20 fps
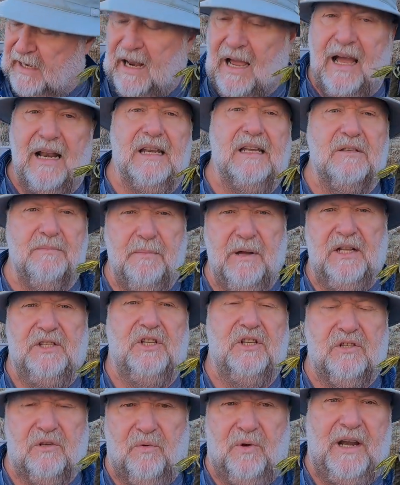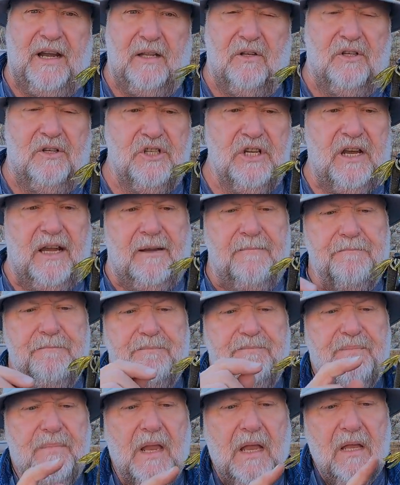not as much as a regular jig.
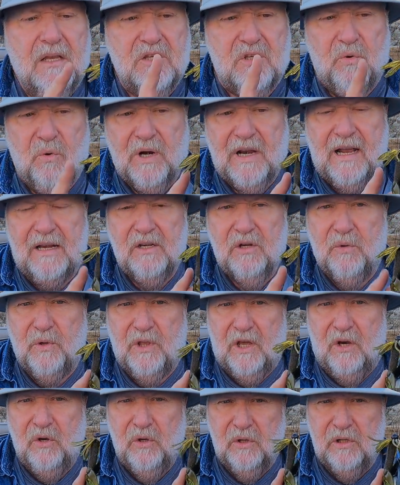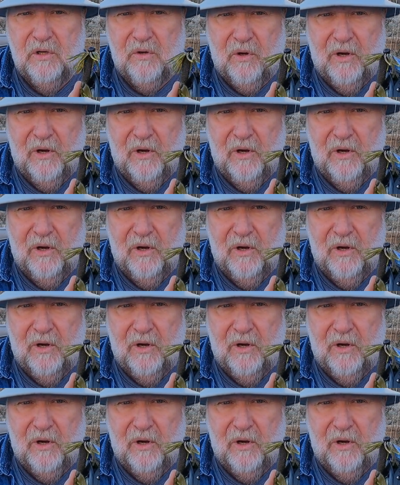So what I do with a Hula